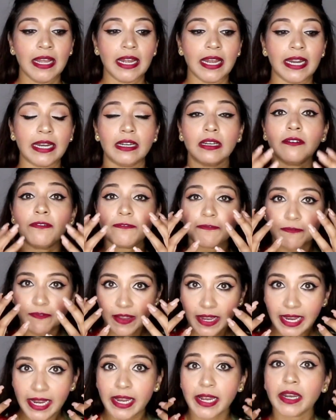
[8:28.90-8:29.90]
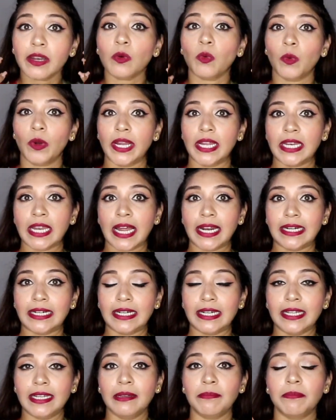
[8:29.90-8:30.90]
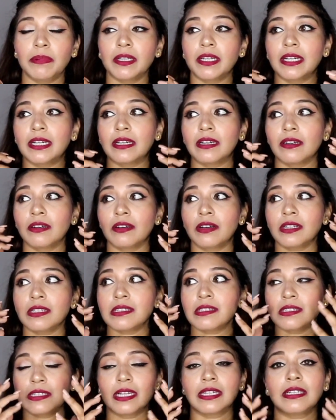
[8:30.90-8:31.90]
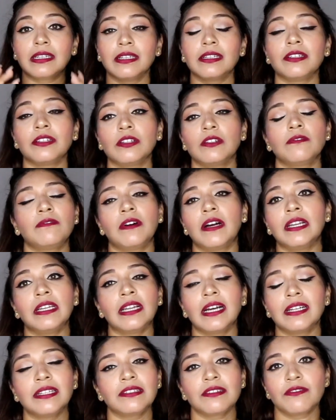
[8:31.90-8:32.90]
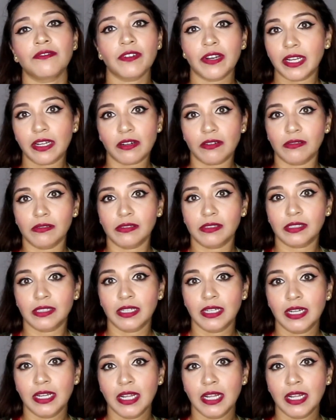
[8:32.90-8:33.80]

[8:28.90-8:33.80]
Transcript: It'll fade away lightly, but it will not settle into your fine lines and wrinkles.